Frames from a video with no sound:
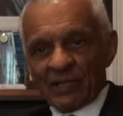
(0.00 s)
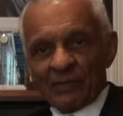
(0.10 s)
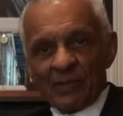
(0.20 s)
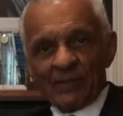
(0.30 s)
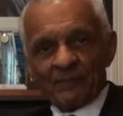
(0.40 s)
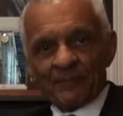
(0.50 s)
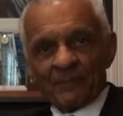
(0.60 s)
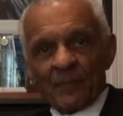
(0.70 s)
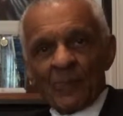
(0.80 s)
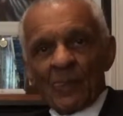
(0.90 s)
anyway.
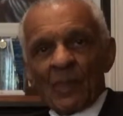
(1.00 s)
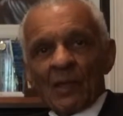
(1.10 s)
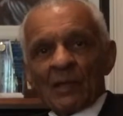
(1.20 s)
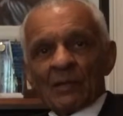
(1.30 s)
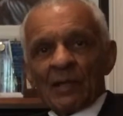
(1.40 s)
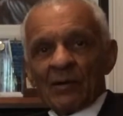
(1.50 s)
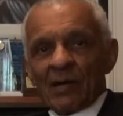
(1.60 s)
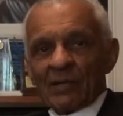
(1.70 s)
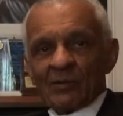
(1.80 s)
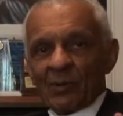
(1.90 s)
Now,
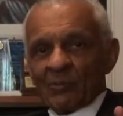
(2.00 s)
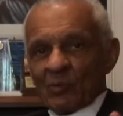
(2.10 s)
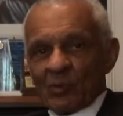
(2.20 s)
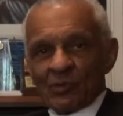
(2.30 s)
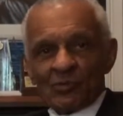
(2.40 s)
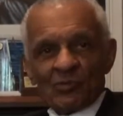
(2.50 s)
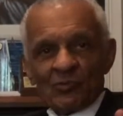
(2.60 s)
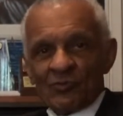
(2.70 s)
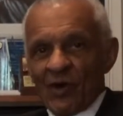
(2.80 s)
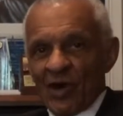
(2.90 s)
I know I'm going too
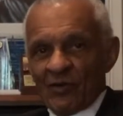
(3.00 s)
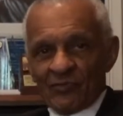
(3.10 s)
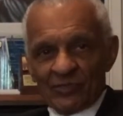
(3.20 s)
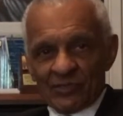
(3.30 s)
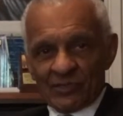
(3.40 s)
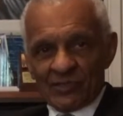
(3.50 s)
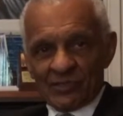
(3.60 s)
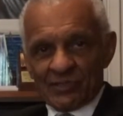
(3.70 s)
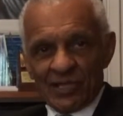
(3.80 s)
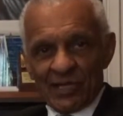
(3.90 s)
far for this
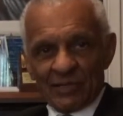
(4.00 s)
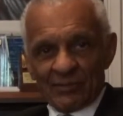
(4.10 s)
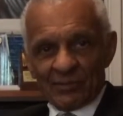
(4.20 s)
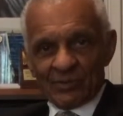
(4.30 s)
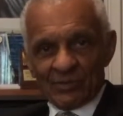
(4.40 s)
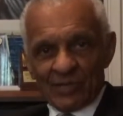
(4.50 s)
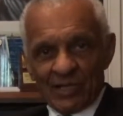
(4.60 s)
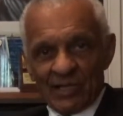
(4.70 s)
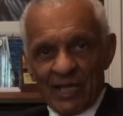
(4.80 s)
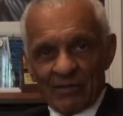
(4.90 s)
society to say
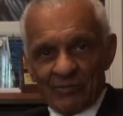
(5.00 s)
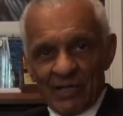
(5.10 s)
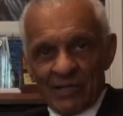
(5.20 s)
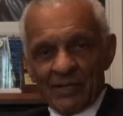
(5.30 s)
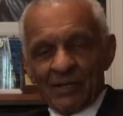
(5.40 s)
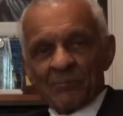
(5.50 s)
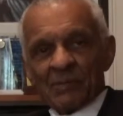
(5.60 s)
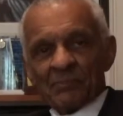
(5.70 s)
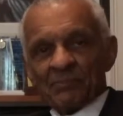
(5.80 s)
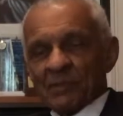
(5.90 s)
that, right?
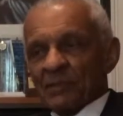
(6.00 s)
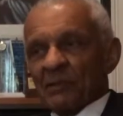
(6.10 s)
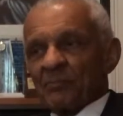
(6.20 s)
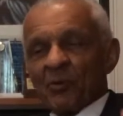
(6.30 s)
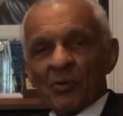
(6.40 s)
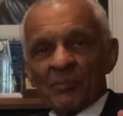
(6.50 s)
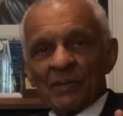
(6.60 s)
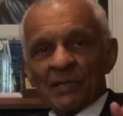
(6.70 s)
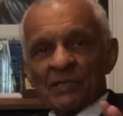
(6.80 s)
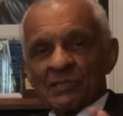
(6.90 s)
But the point
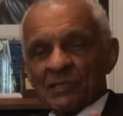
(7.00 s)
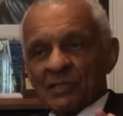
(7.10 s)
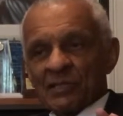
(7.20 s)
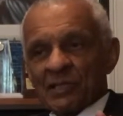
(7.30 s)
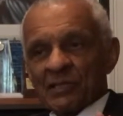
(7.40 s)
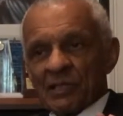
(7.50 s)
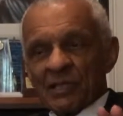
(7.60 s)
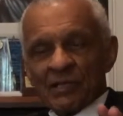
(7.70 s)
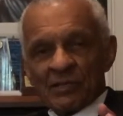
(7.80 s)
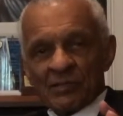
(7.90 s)
being is that
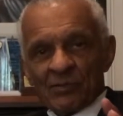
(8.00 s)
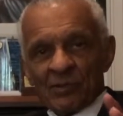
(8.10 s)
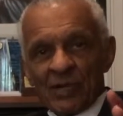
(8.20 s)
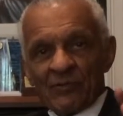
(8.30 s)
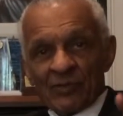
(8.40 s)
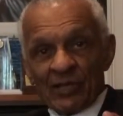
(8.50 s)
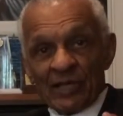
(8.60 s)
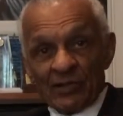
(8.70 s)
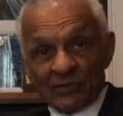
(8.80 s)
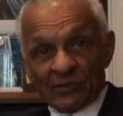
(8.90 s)

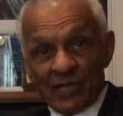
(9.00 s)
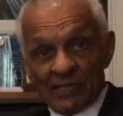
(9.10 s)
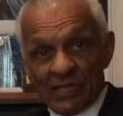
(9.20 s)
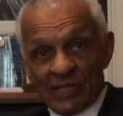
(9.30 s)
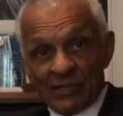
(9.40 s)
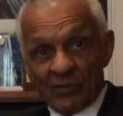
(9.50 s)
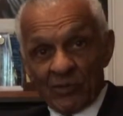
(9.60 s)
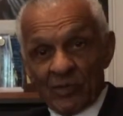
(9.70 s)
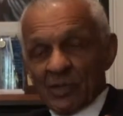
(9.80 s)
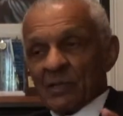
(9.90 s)
everything else I said, though,
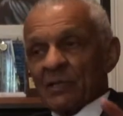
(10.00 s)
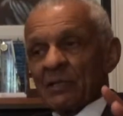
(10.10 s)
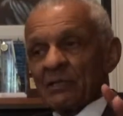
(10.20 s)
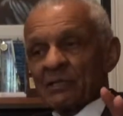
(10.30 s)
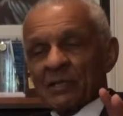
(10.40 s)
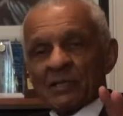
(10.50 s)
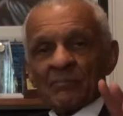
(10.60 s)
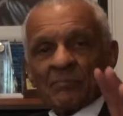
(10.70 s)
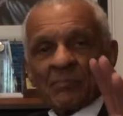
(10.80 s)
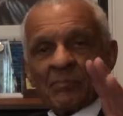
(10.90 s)
is
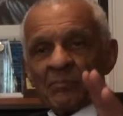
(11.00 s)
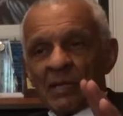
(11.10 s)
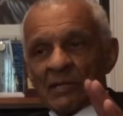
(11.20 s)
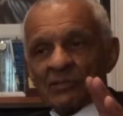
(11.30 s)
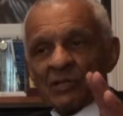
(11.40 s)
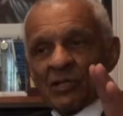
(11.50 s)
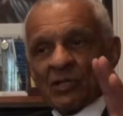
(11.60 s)
makes